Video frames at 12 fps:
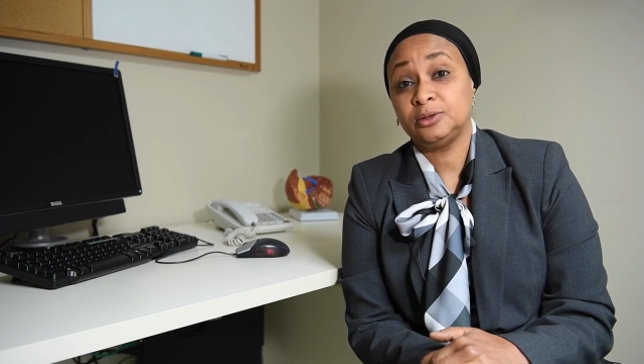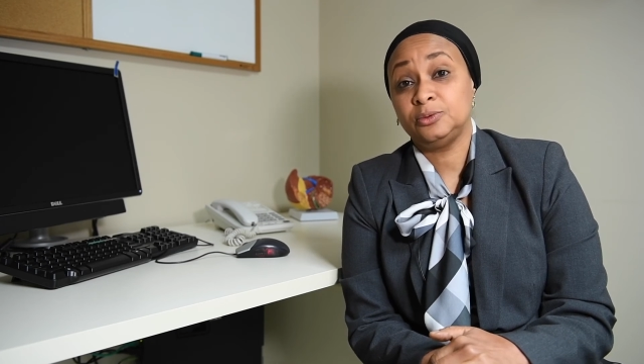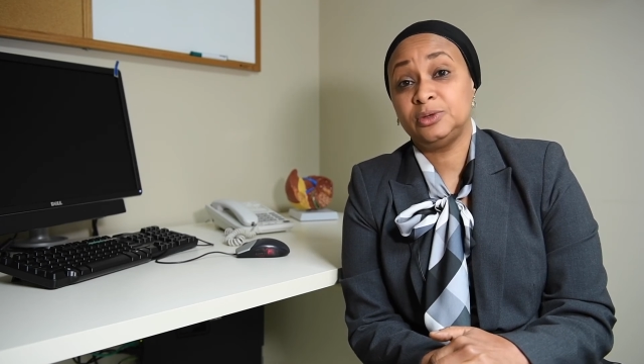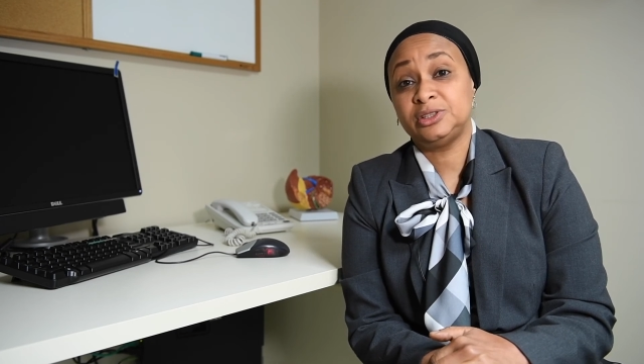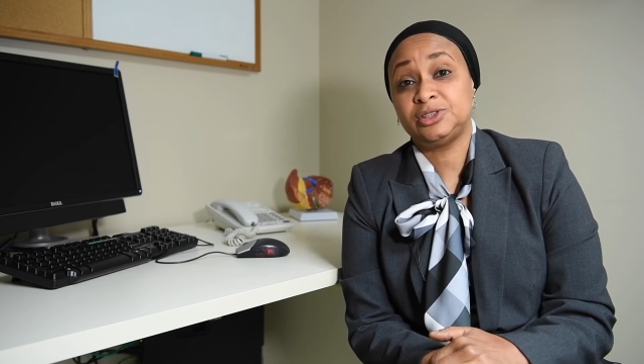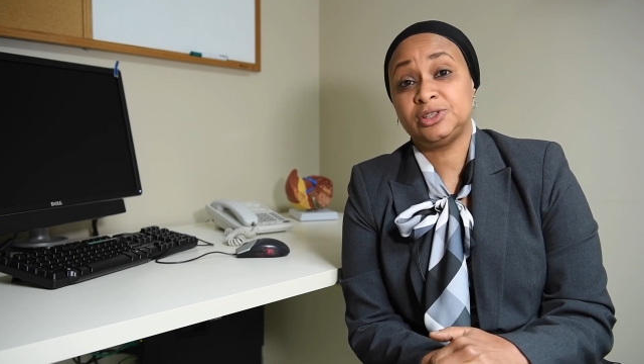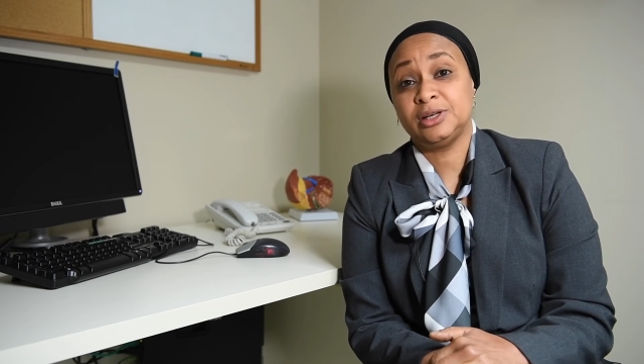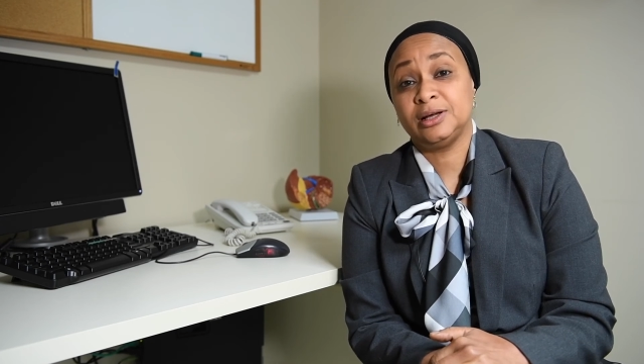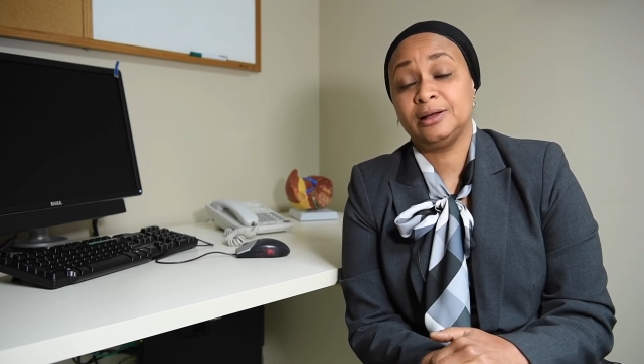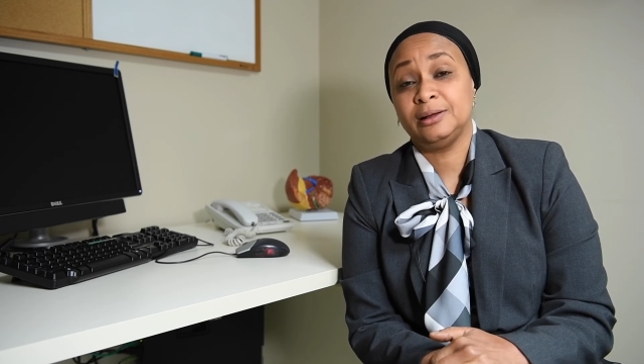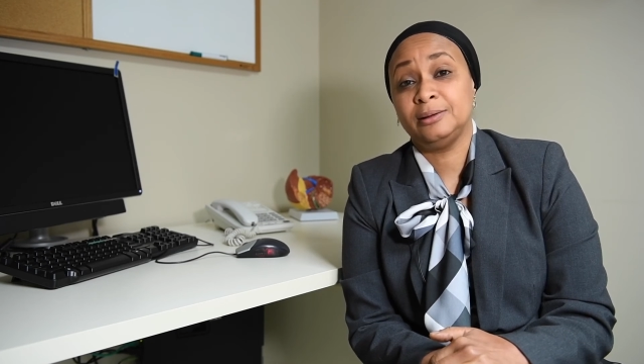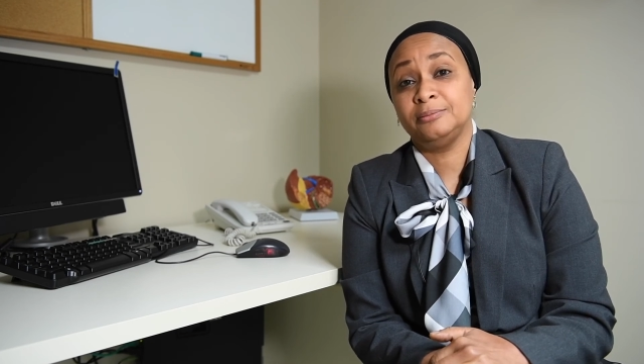which
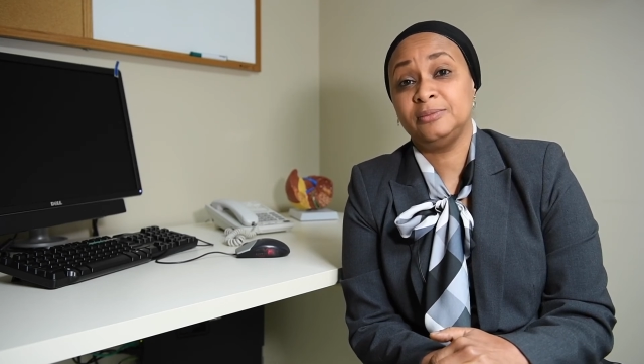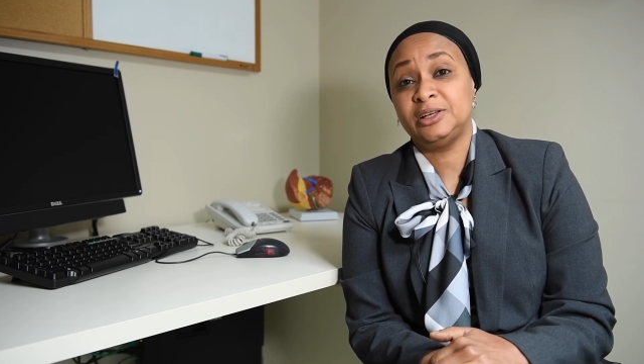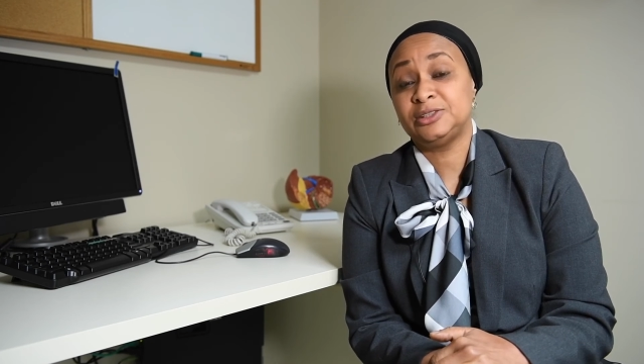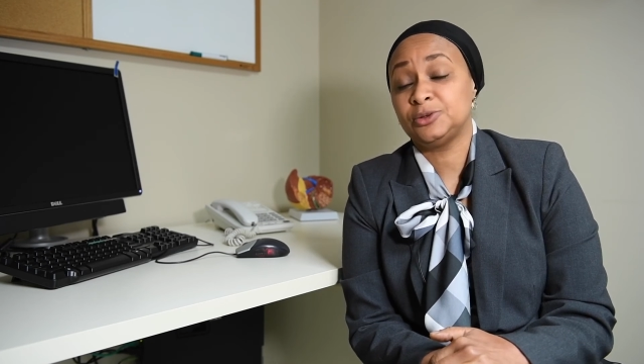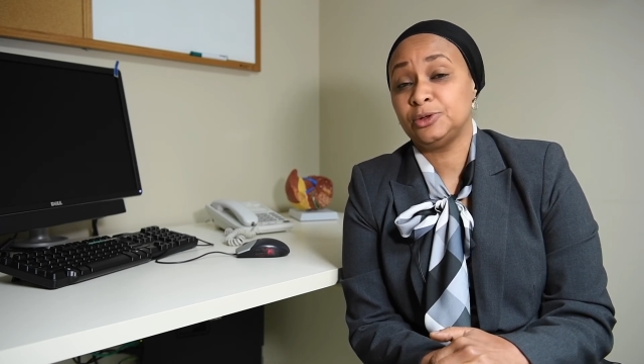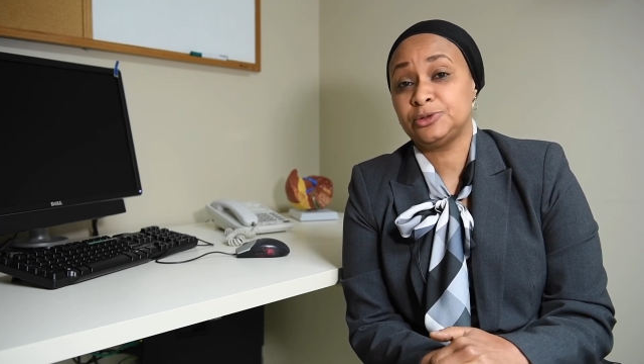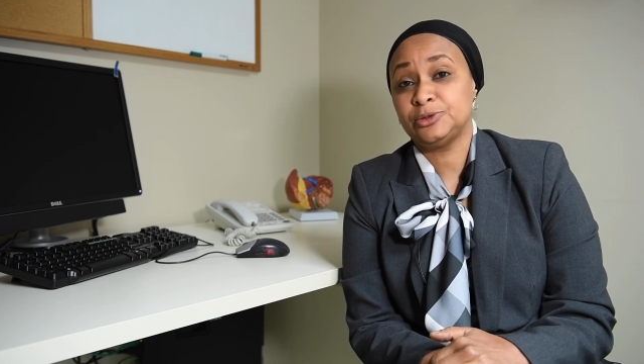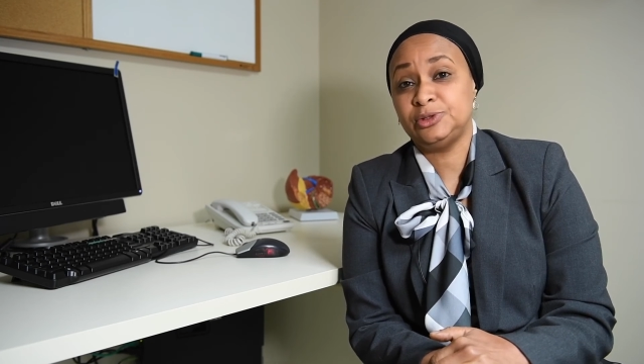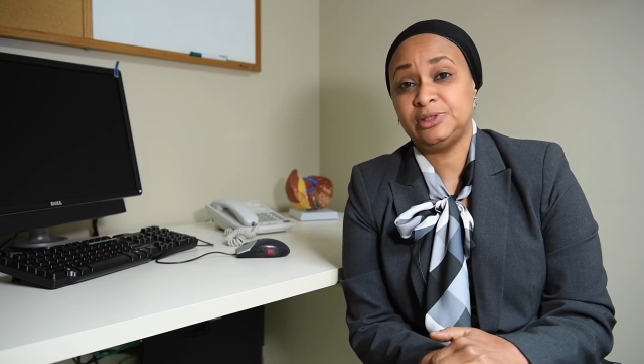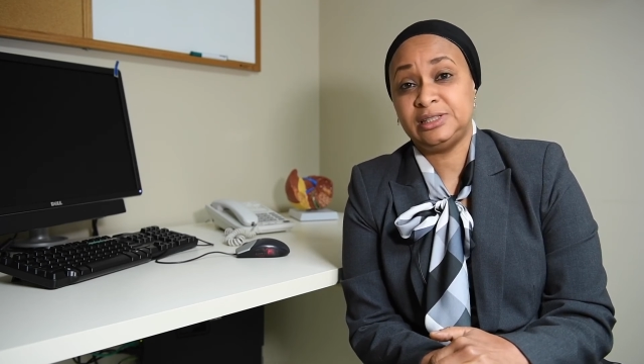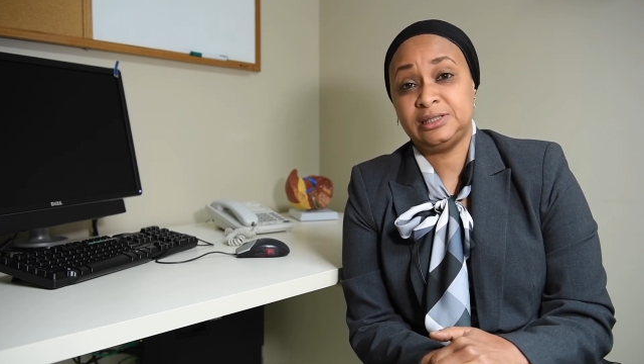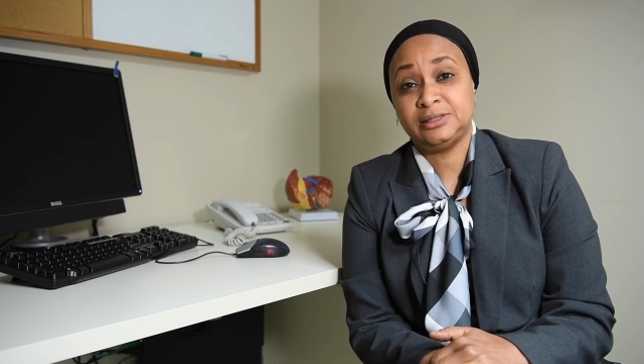um, is also
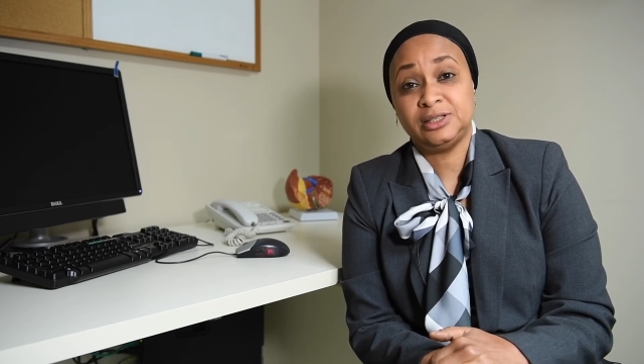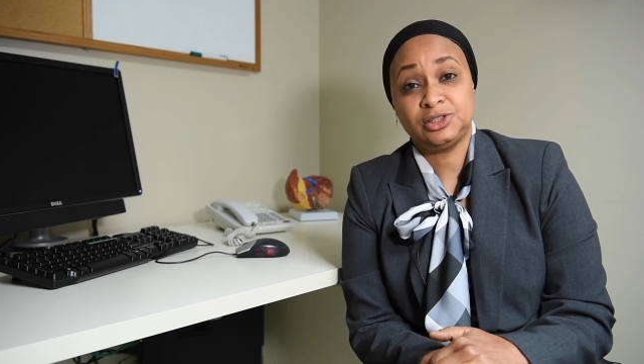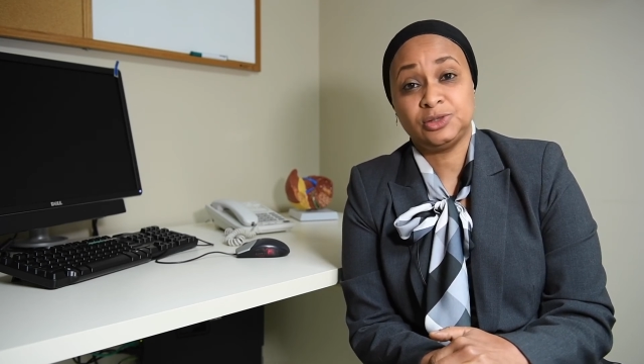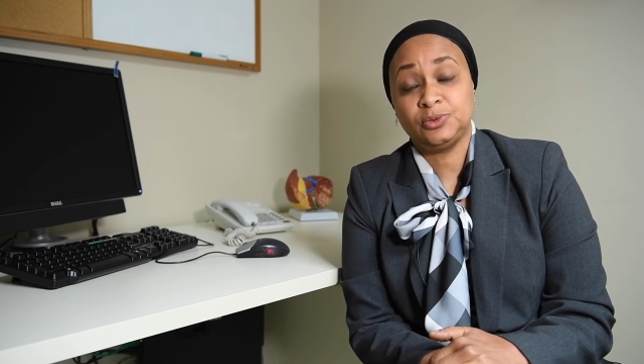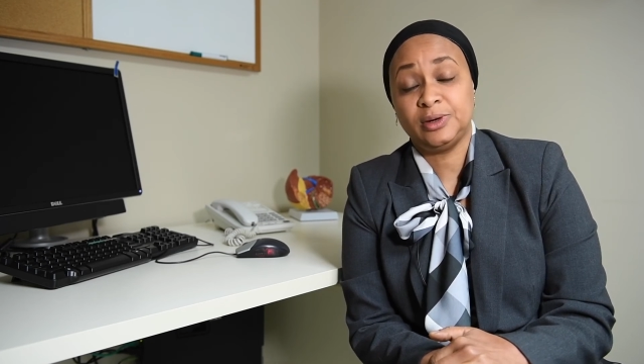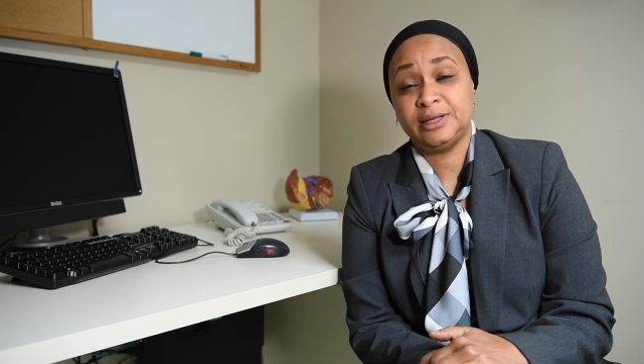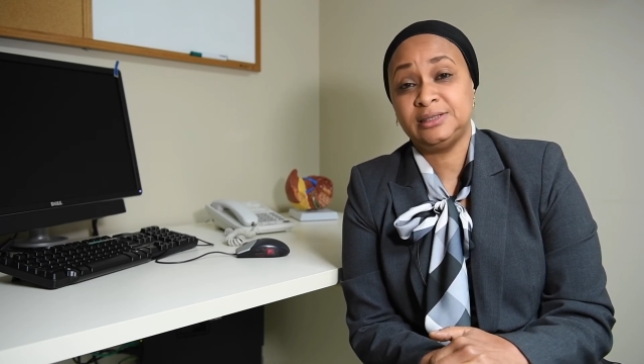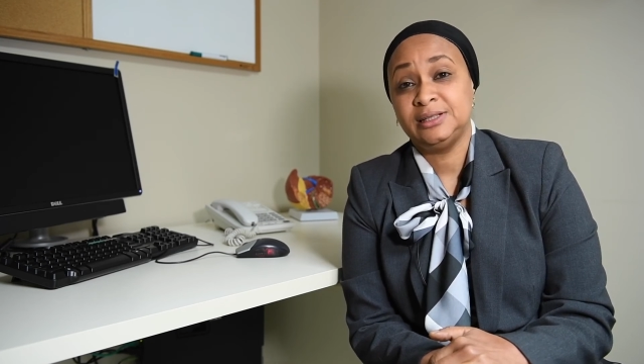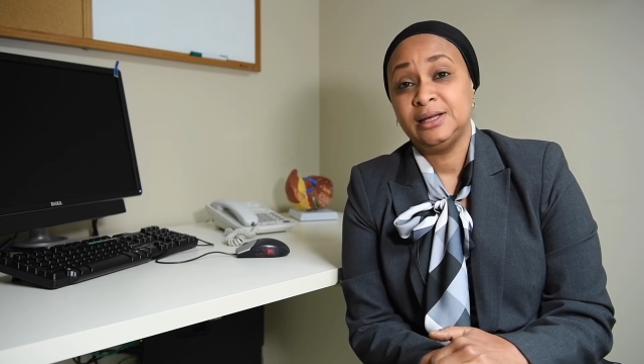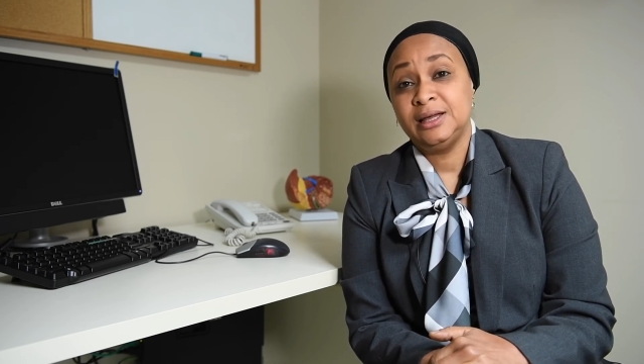unique nationwide,